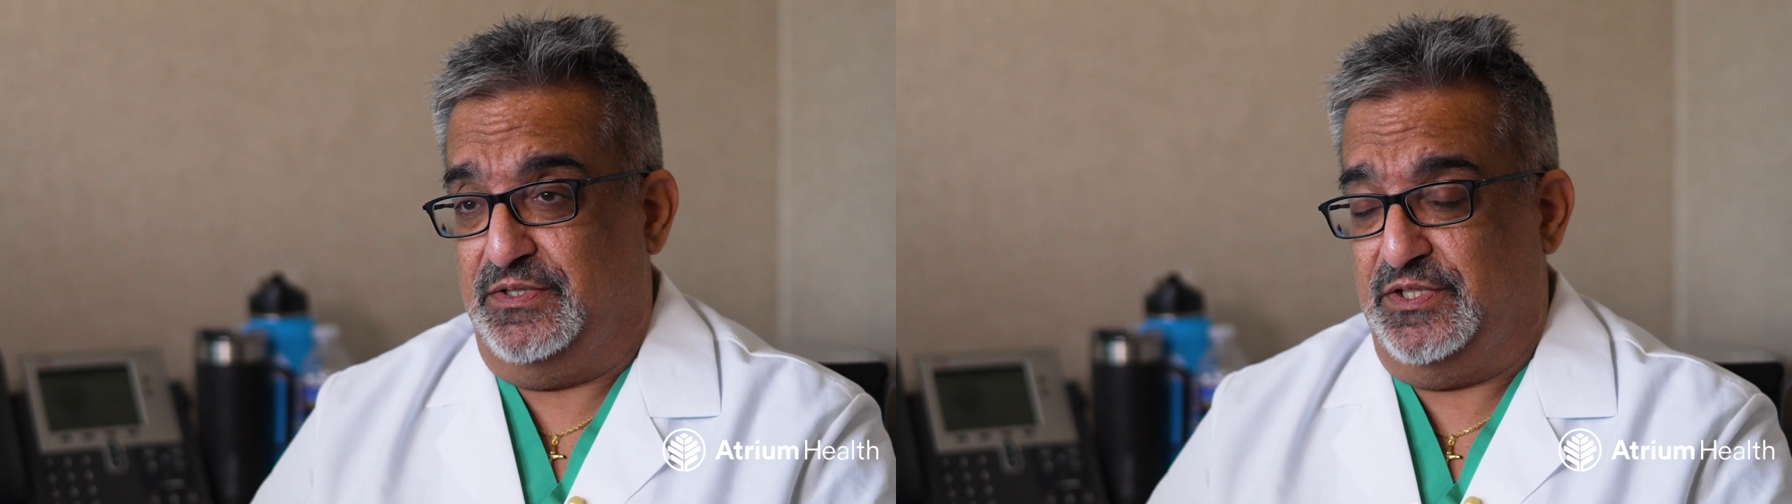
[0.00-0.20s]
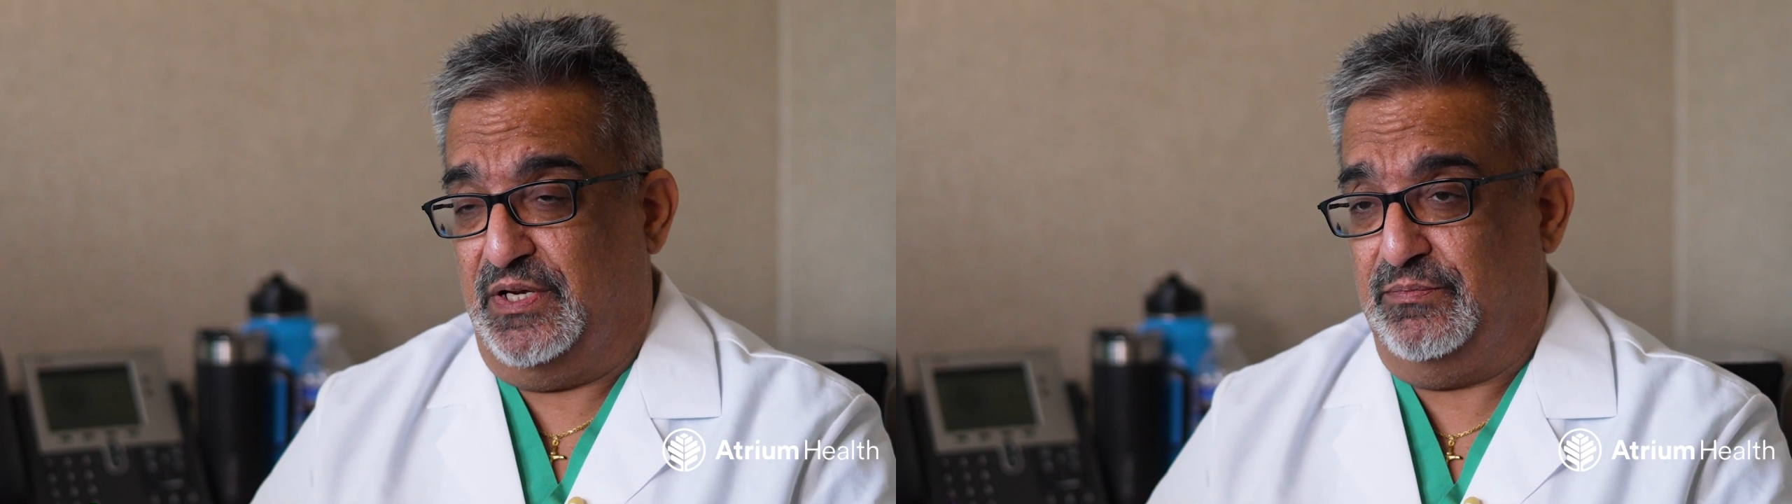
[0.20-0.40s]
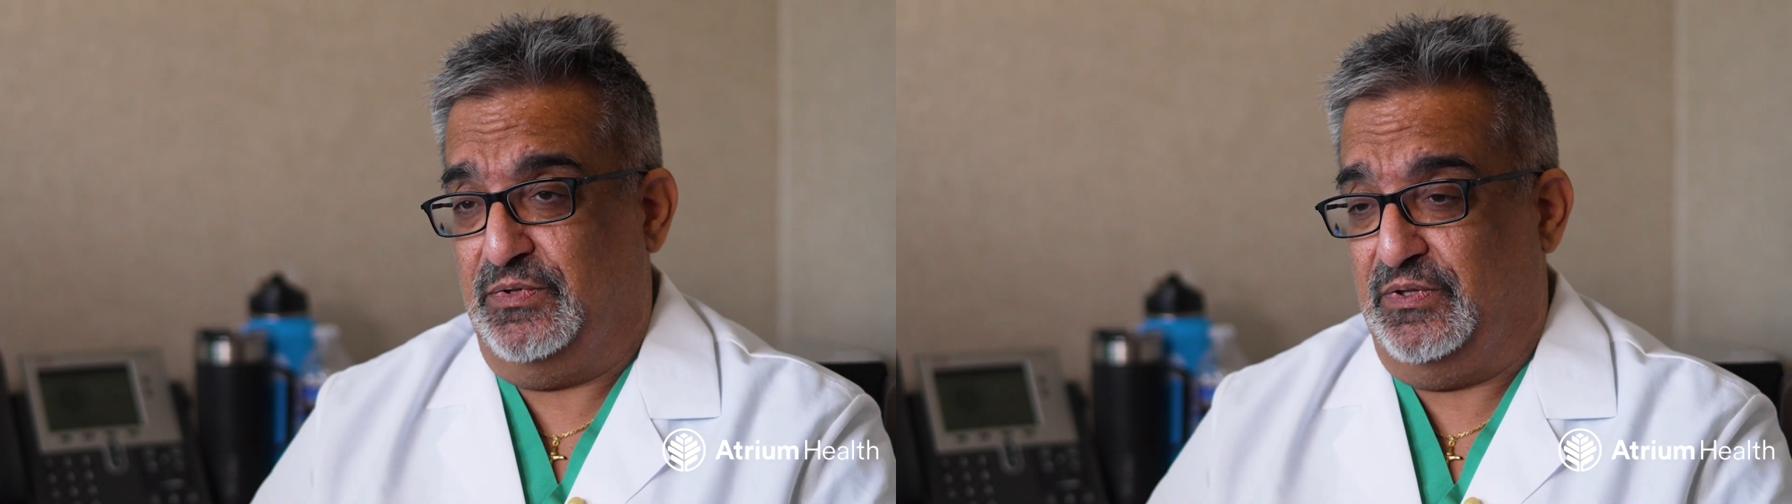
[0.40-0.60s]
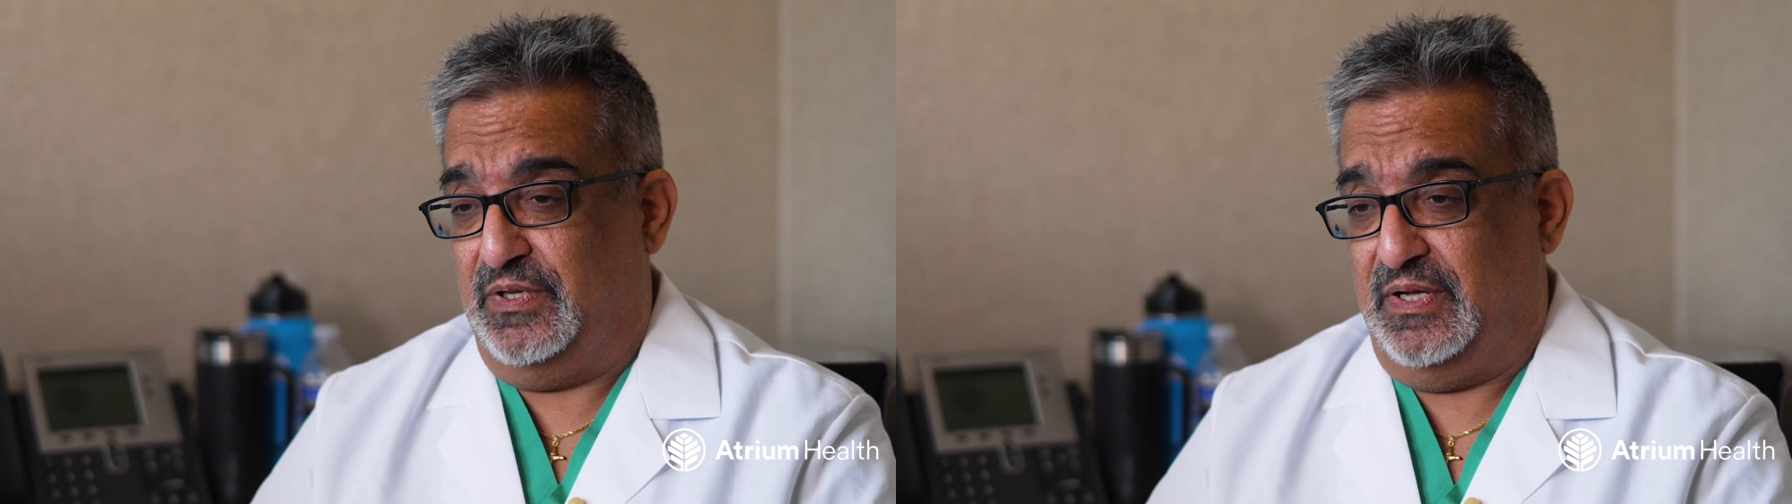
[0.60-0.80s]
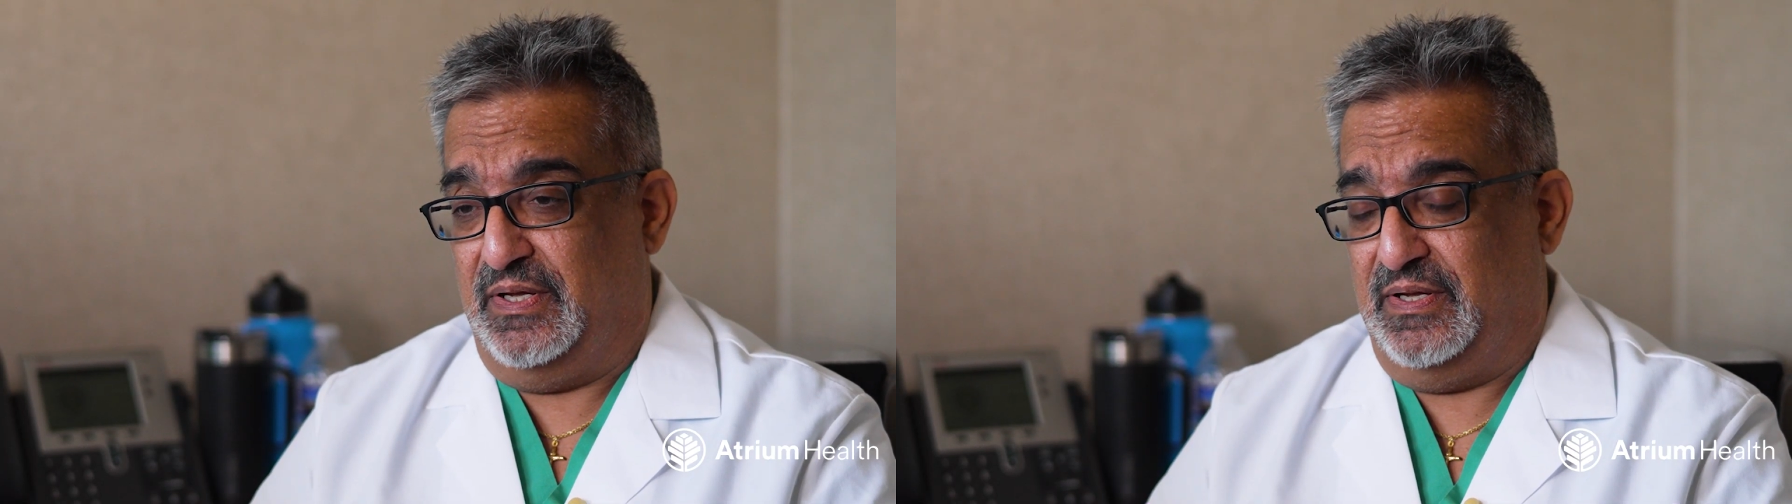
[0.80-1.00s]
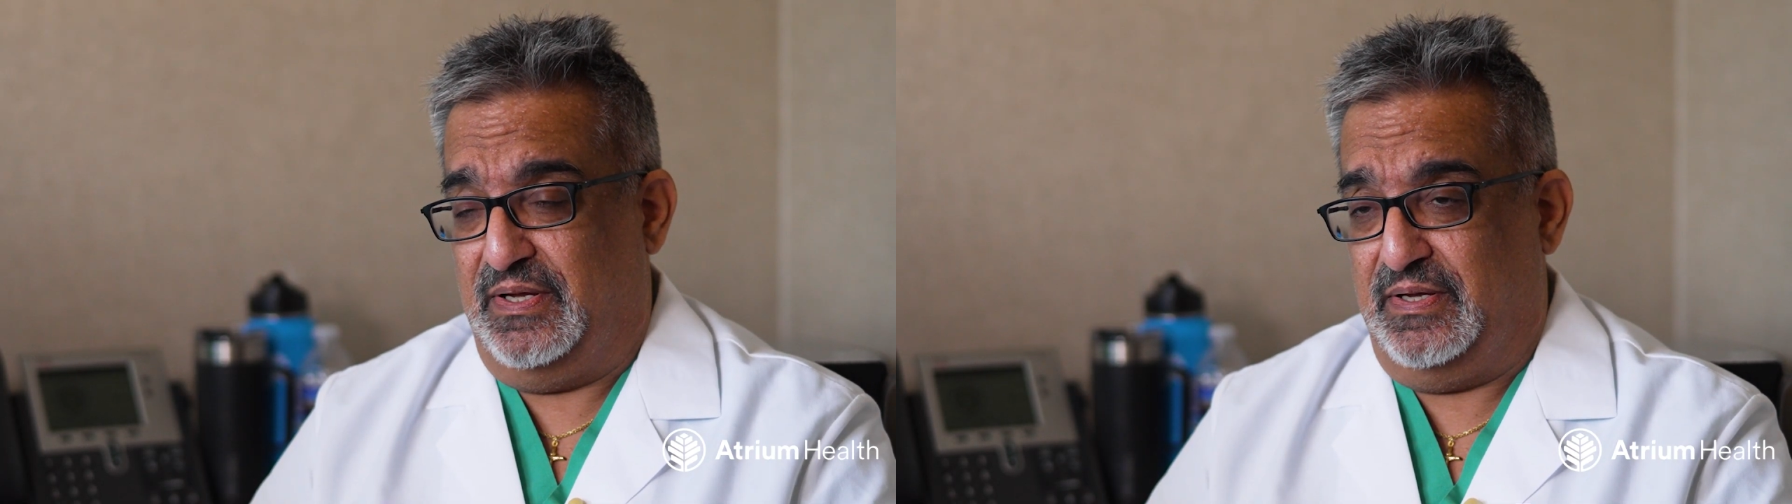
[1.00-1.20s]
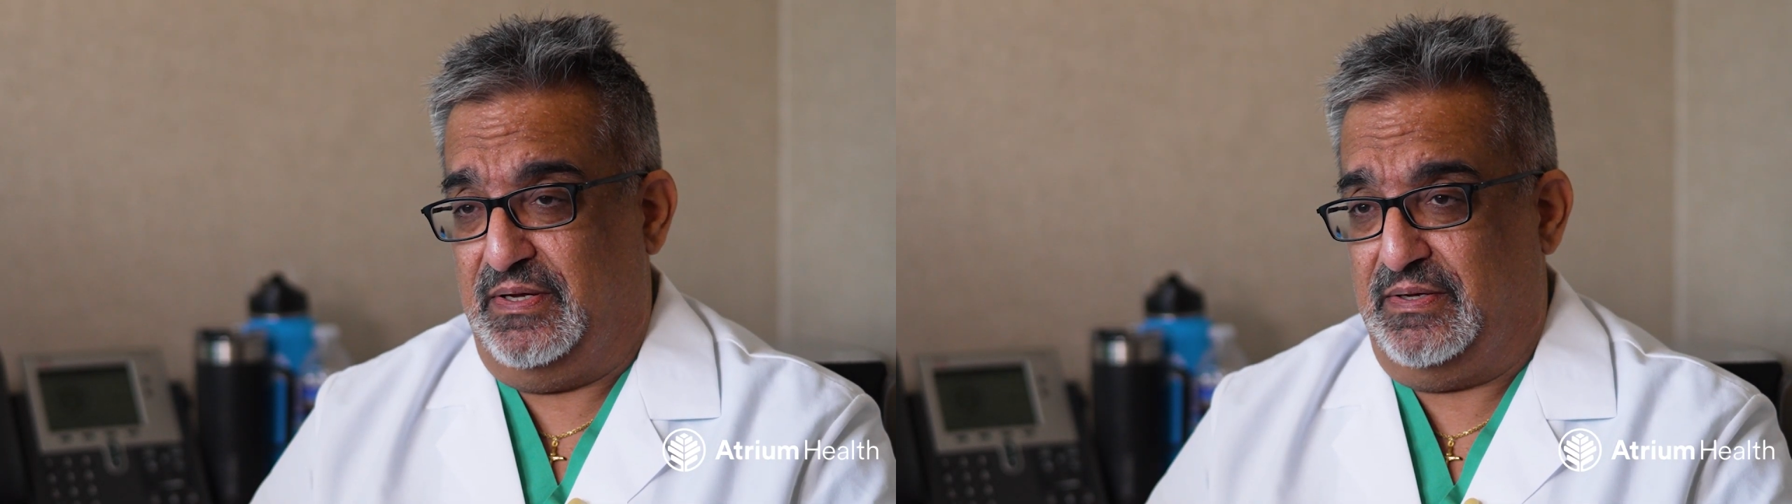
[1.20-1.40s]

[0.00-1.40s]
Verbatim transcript: in general, uh,